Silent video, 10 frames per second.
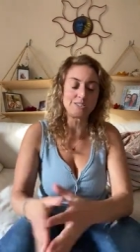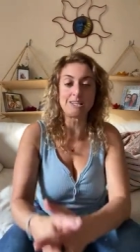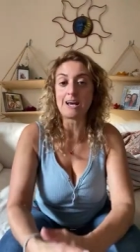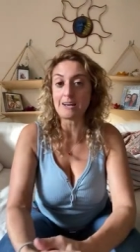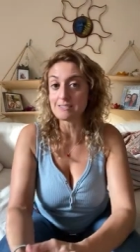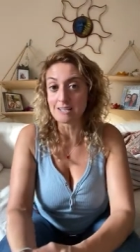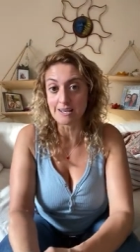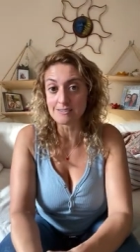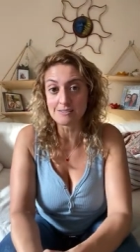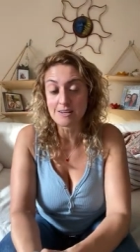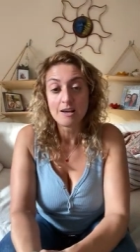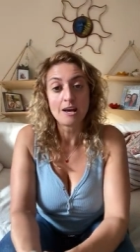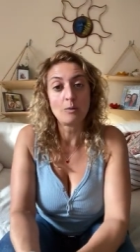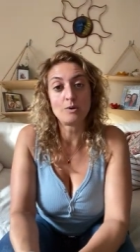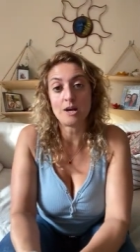to use it to excess,
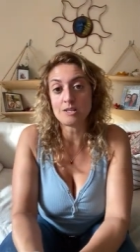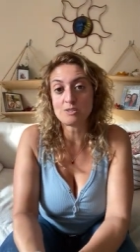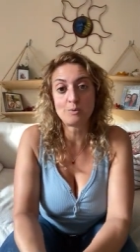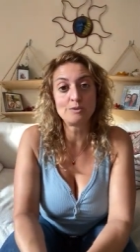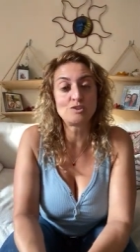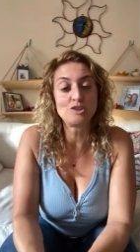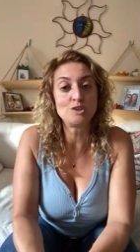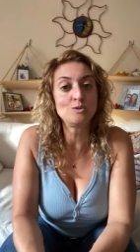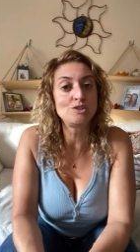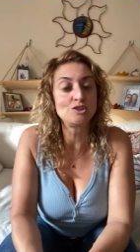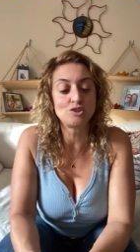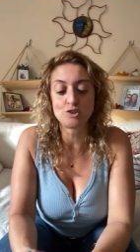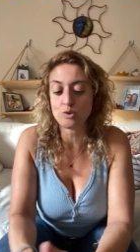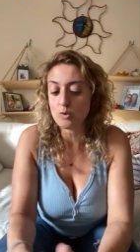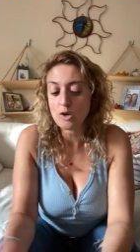and we're not supposed to use it
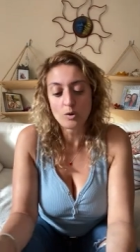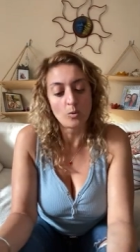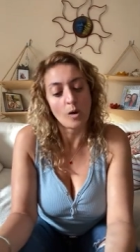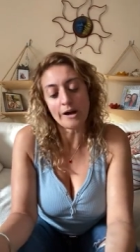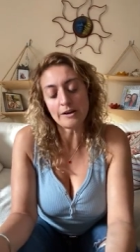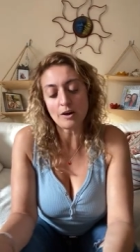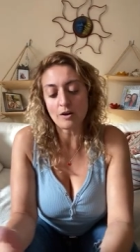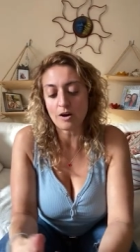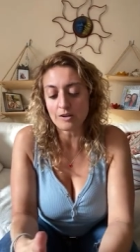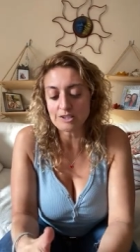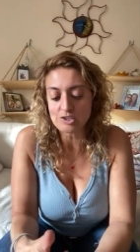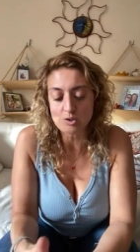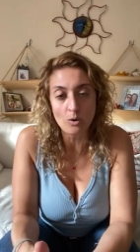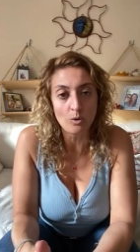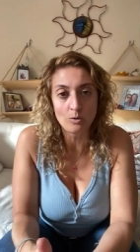to quiet our heart and
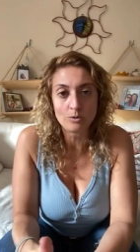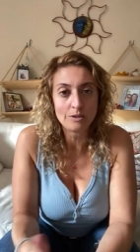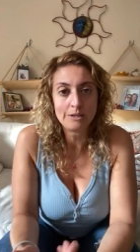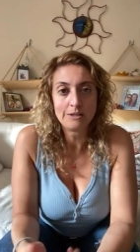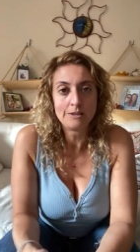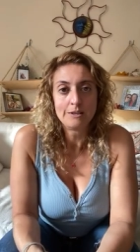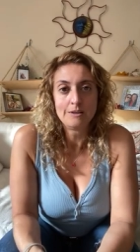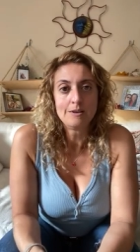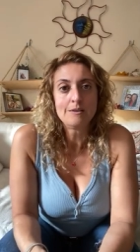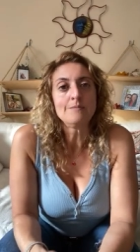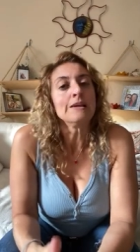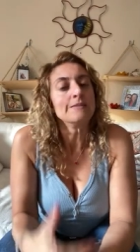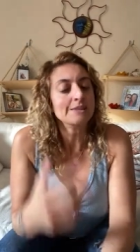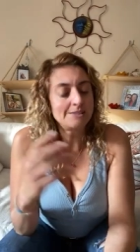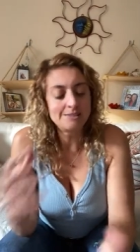soul.
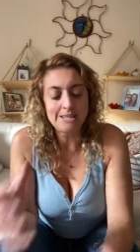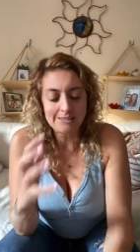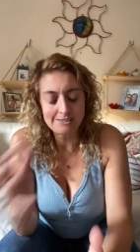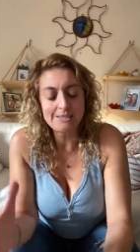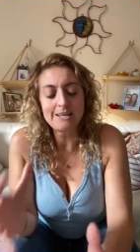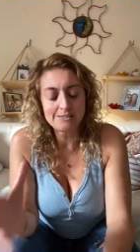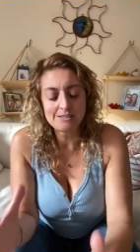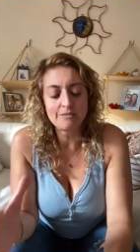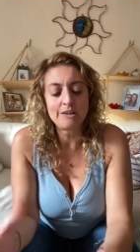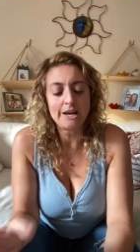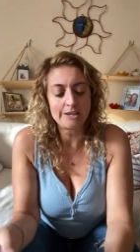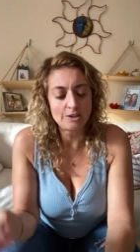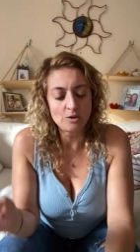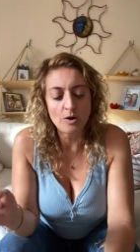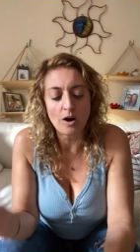And this is that sense of
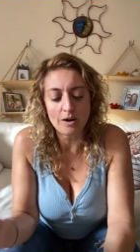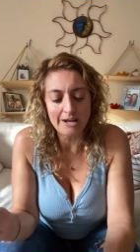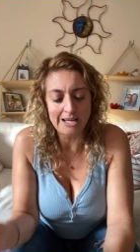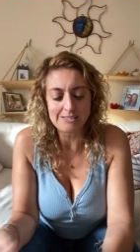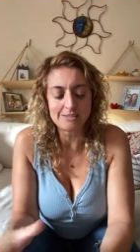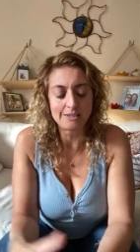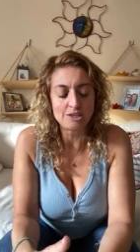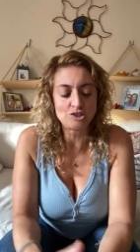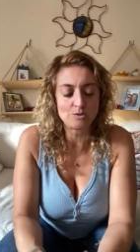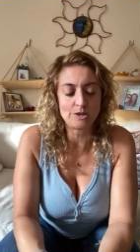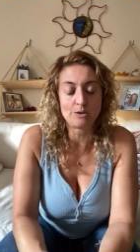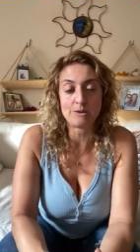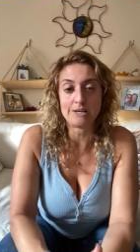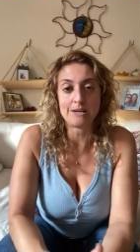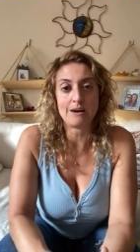like your heart has to lead you here
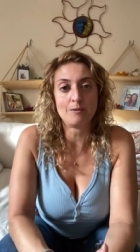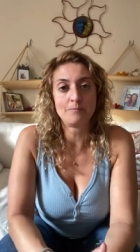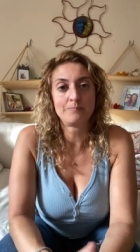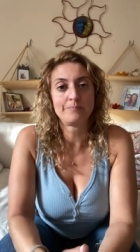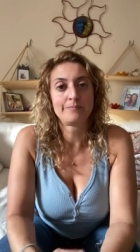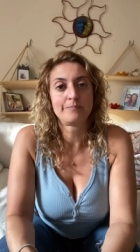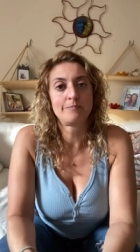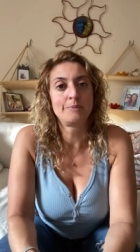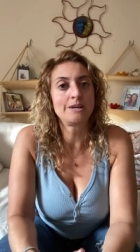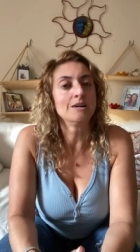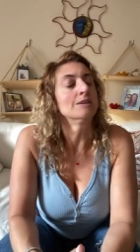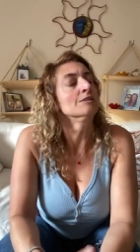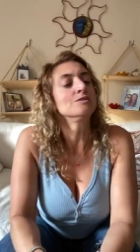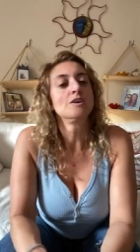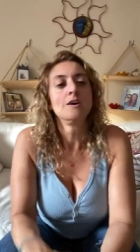right now.
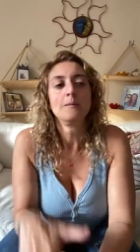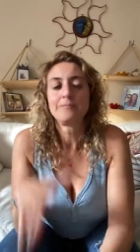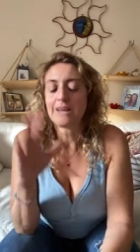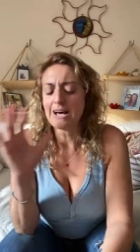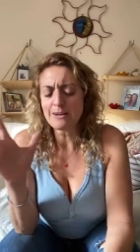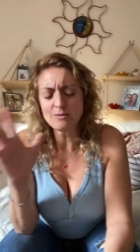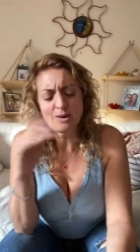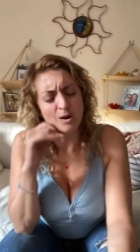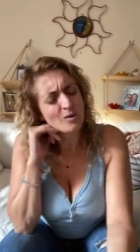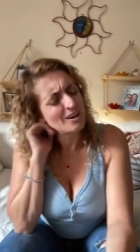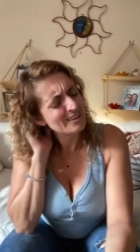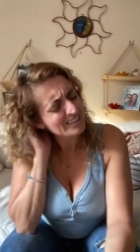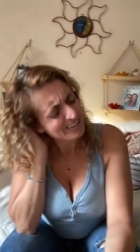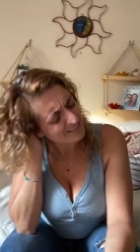Because I don't know.